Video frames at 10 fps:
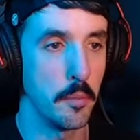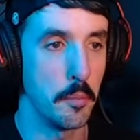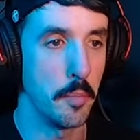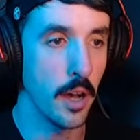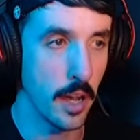
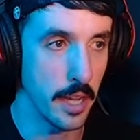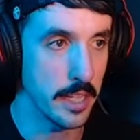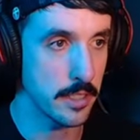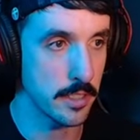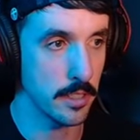
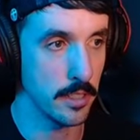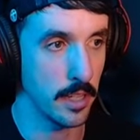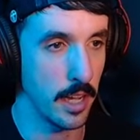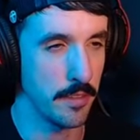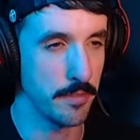but
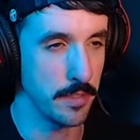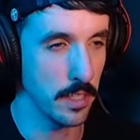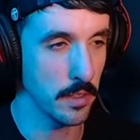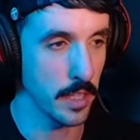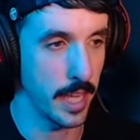I
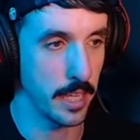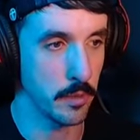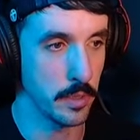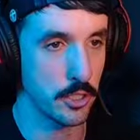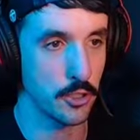feel like
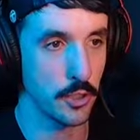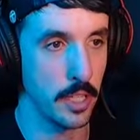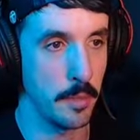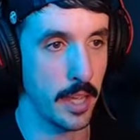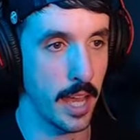with
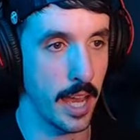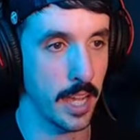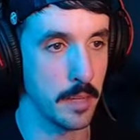streaming I gotta